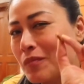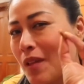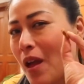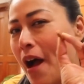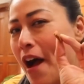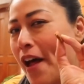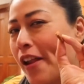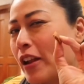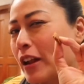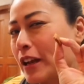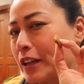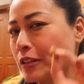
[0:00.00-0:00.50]

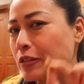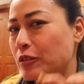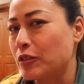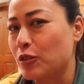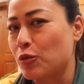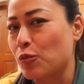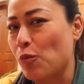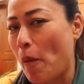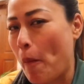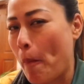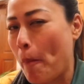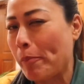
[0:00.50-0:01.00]
I like
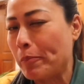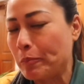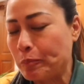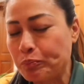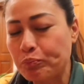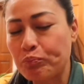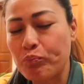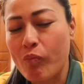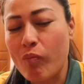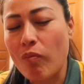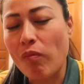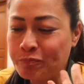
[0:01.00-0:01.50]
this one.
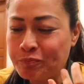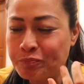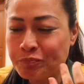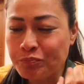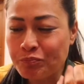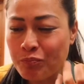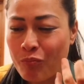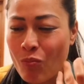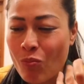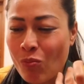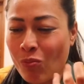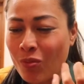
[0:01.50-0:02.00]

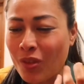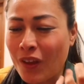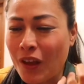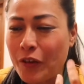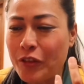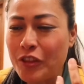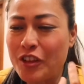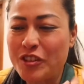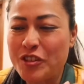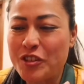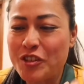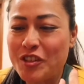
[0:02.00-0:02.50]

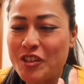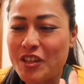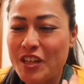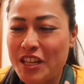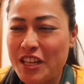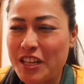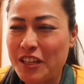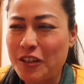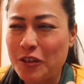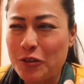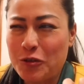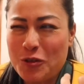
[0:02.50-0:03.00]
The
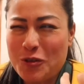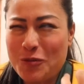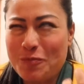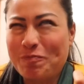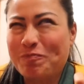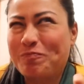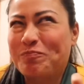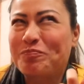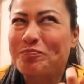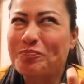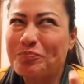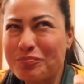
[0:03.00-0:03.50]
acidic,
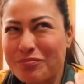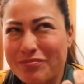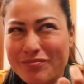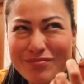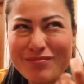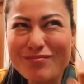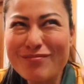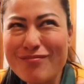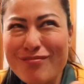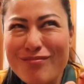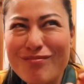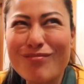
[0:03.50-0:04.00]

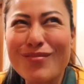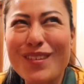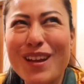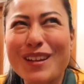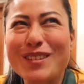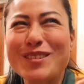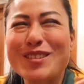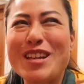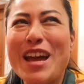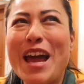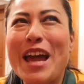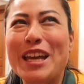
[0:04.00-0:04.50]

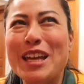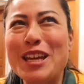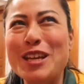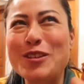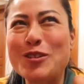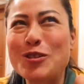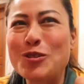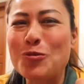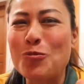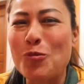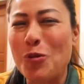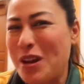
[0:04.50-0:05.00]
tangy
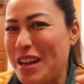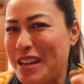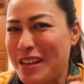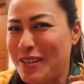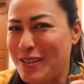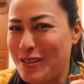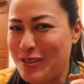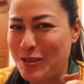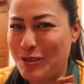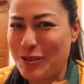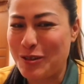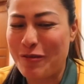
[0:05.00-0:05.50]

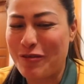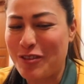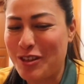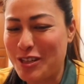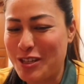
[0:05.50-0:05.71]
sweetness of the